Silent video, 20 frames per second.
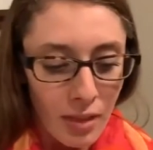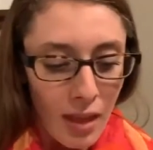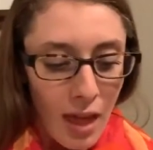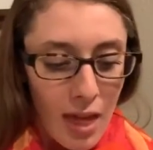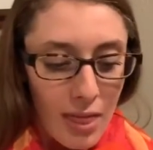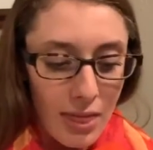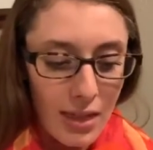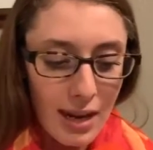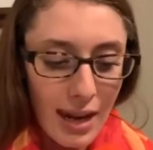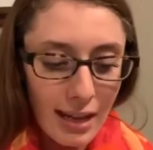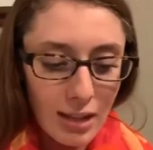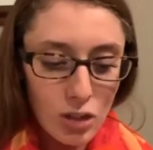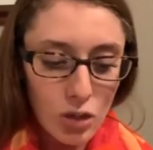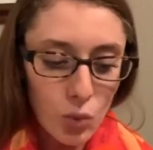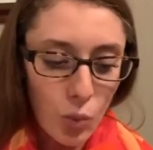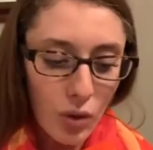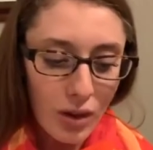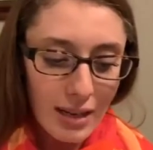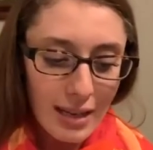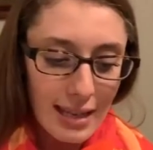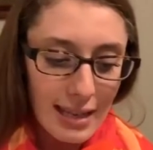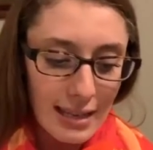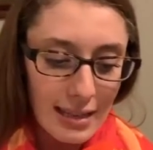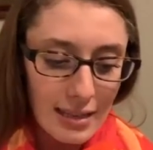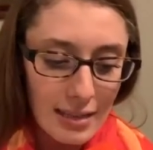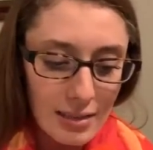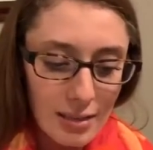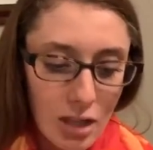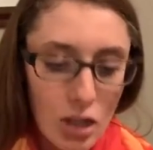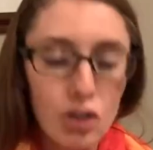The next one
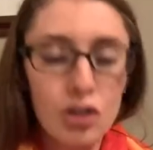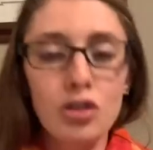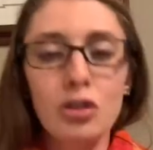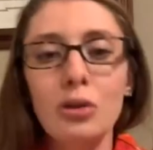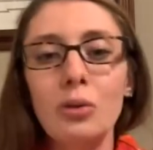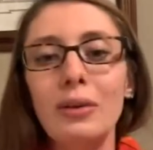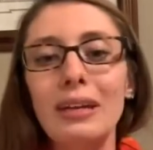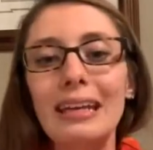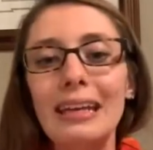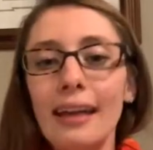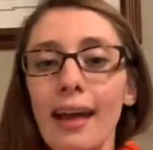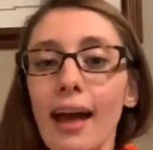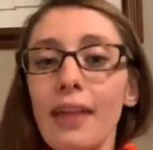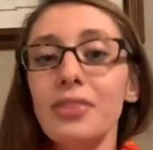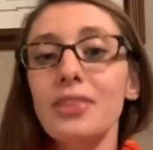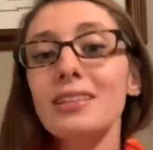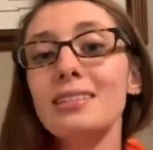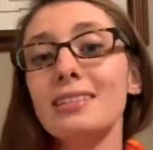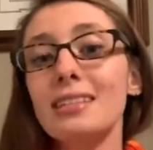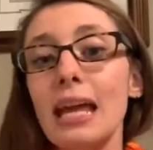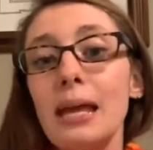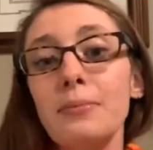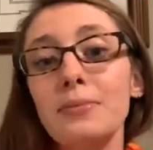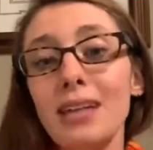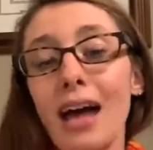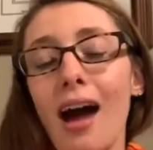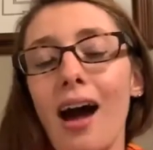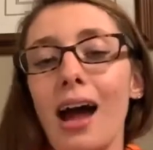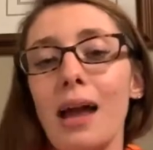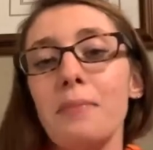is to eat at the same
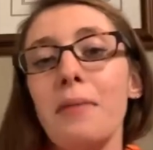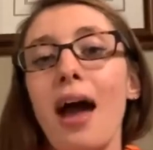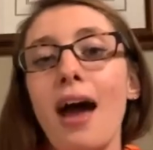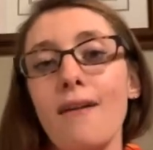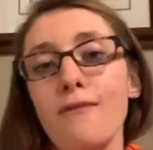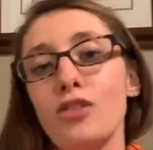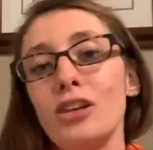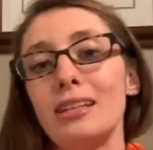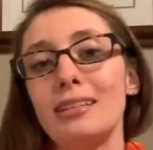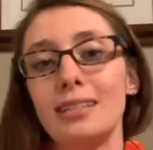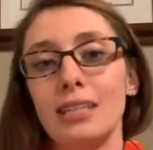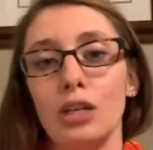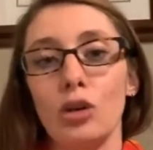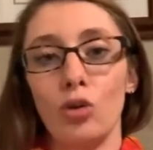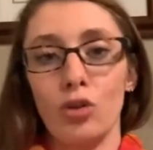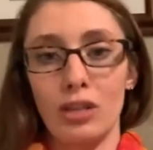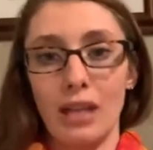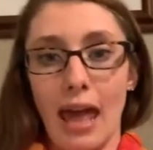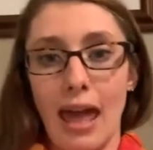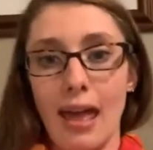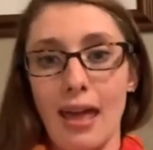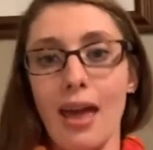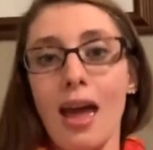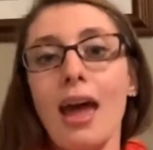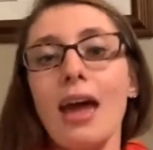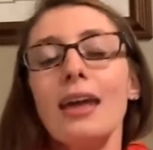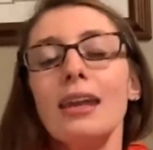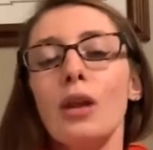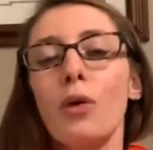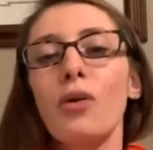time every single day.
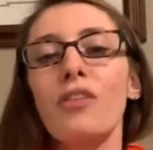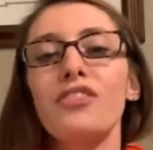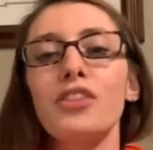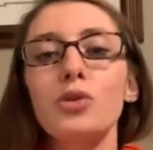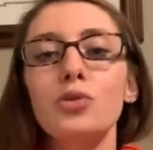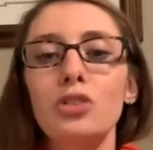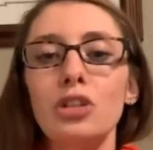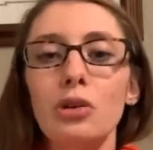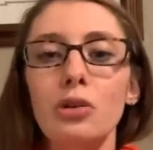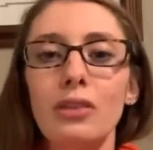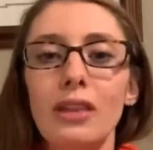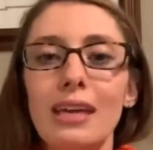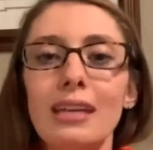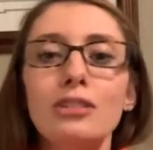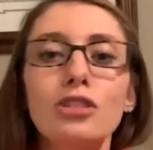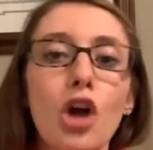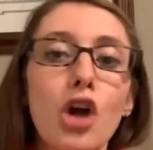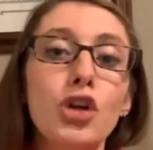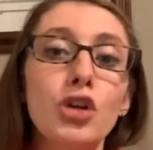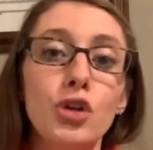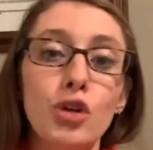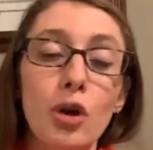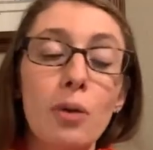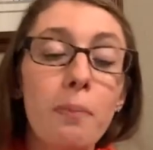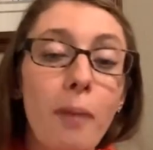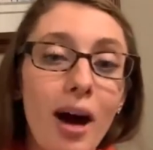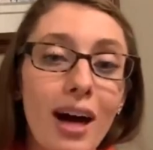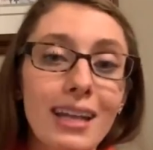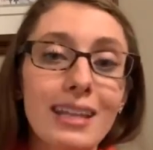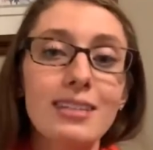Now, if you do this, your
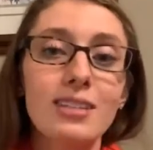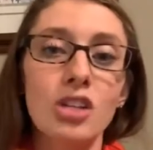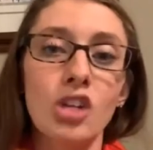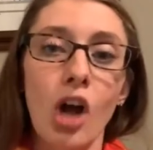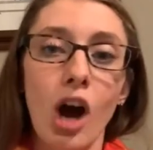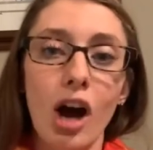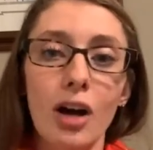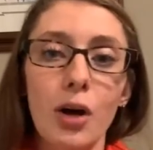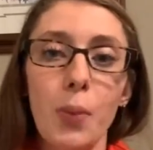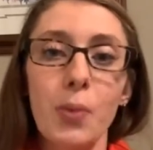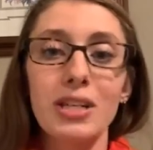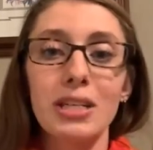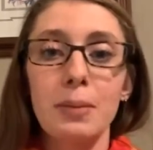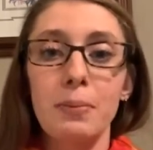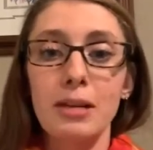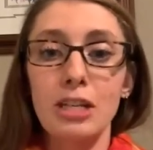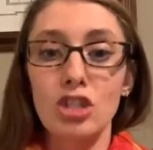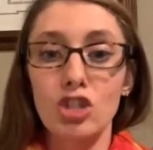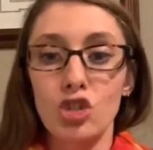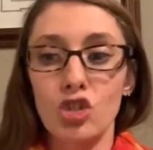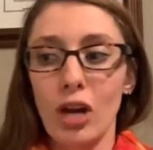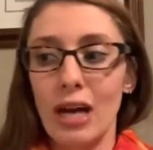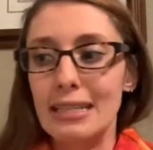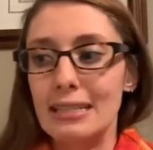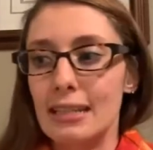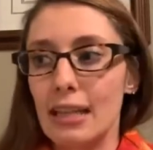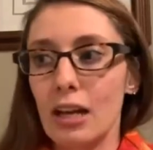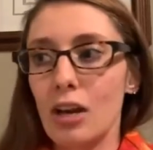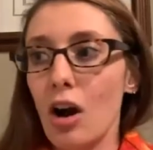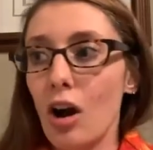body's not going to be stressed
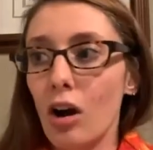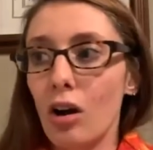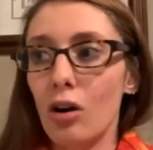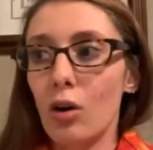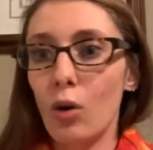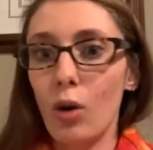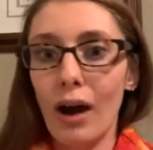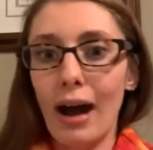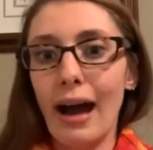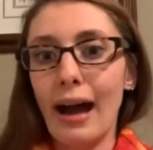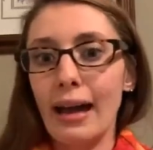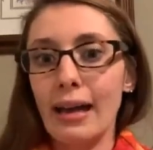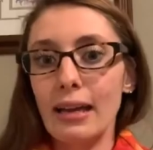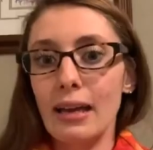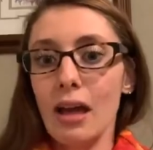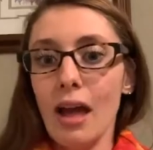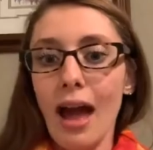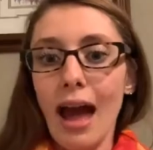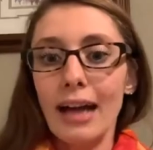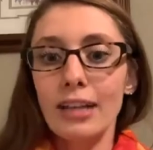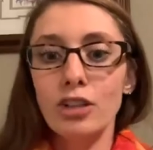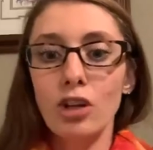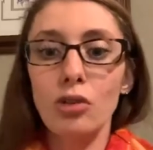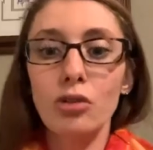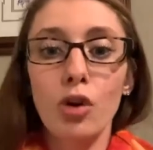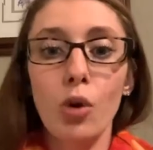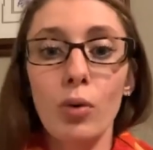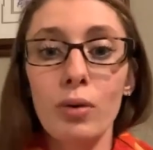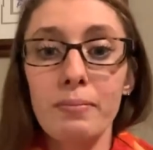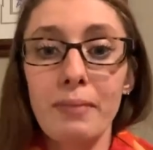like, oh, I don't
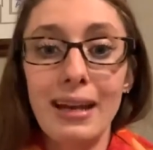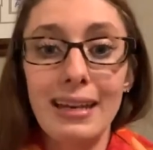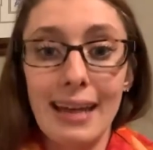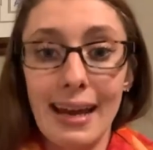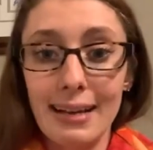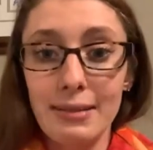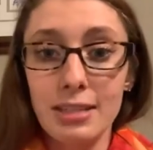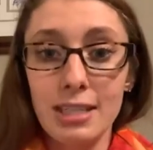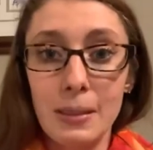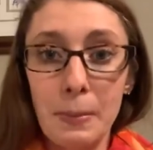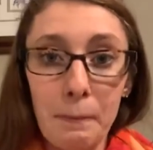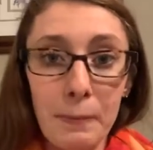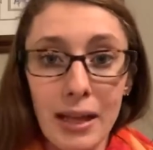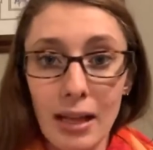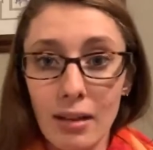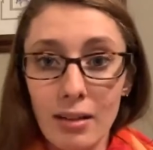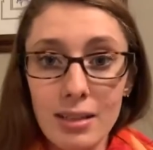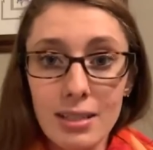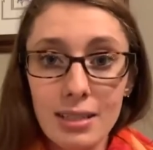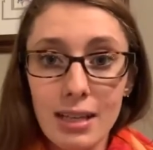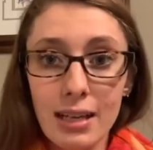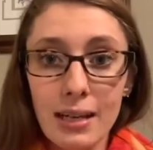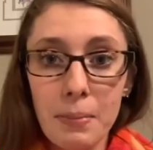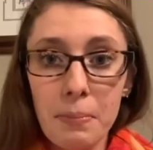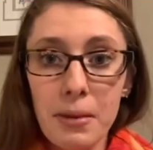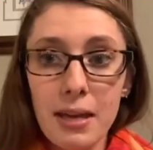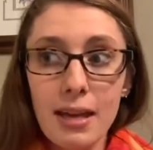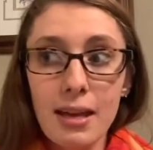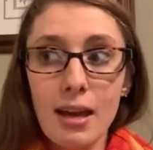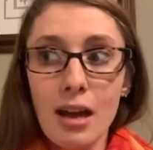know when my next meal is going to
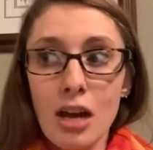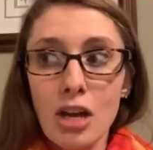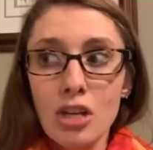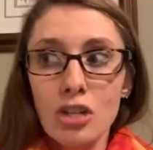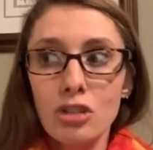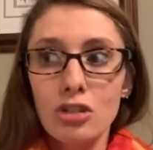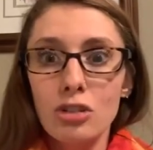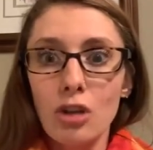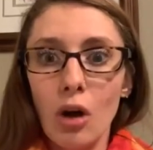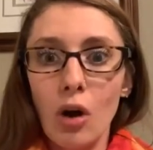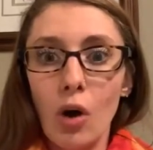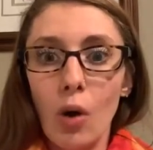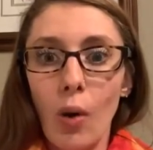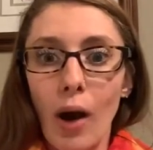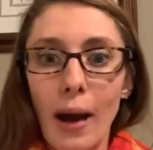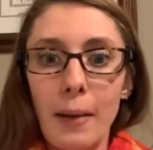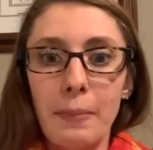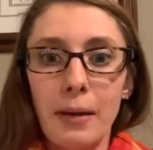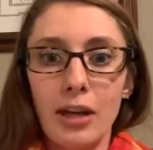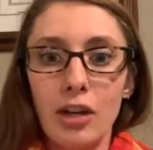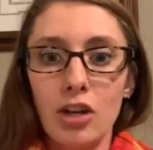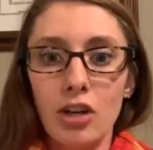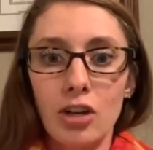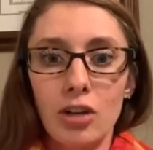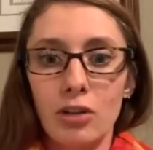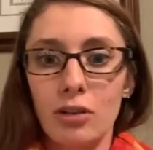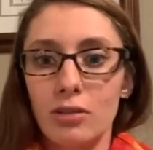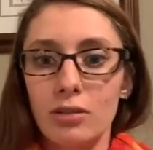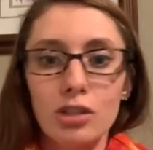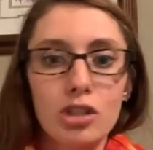be, so I
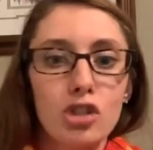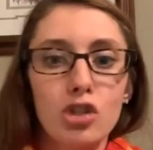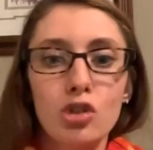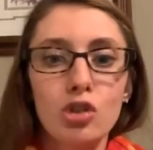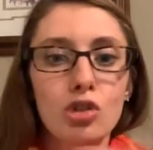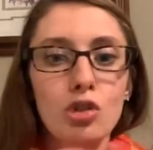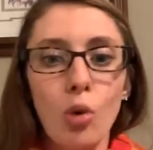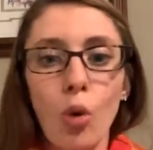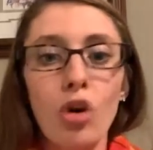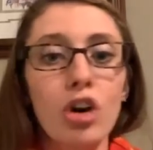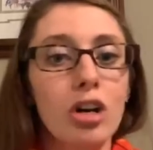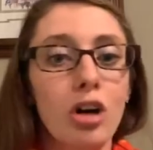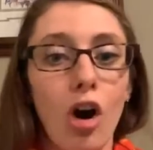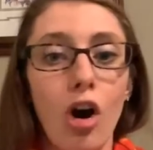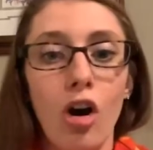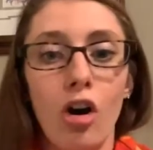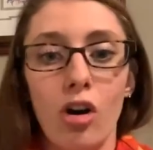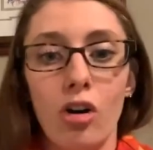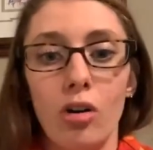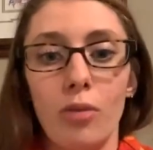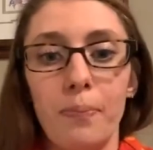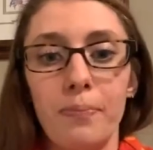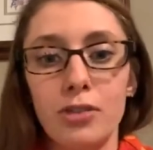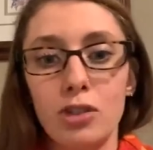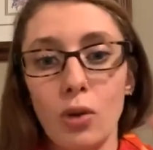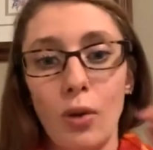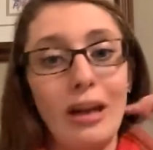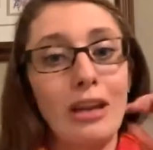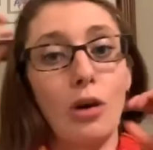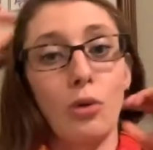better store it all
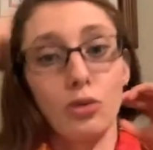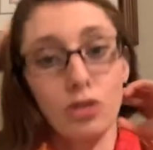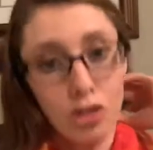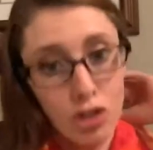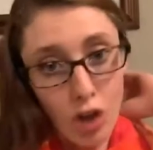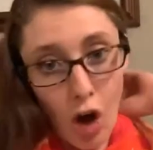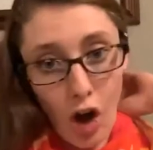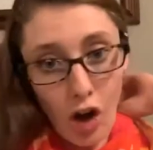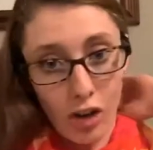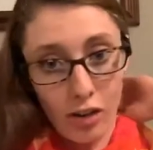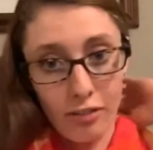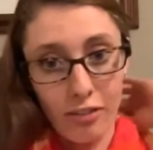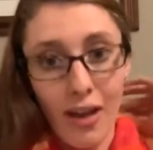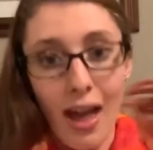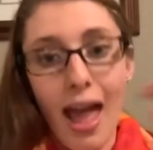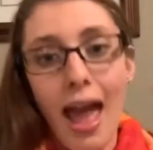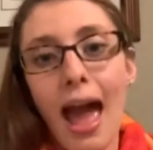so I don't starve.